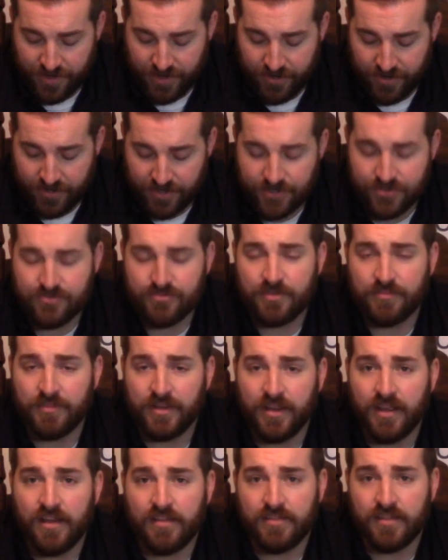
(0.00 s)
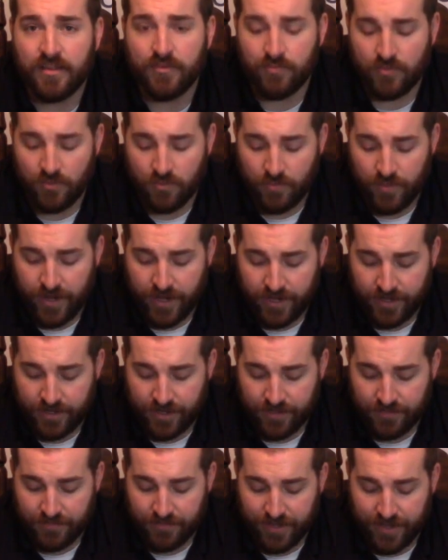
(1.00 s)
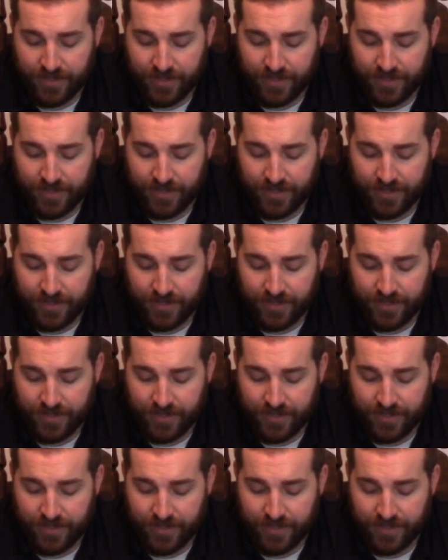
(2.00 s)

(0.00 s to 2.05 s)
area. Stribney, I think, will win and,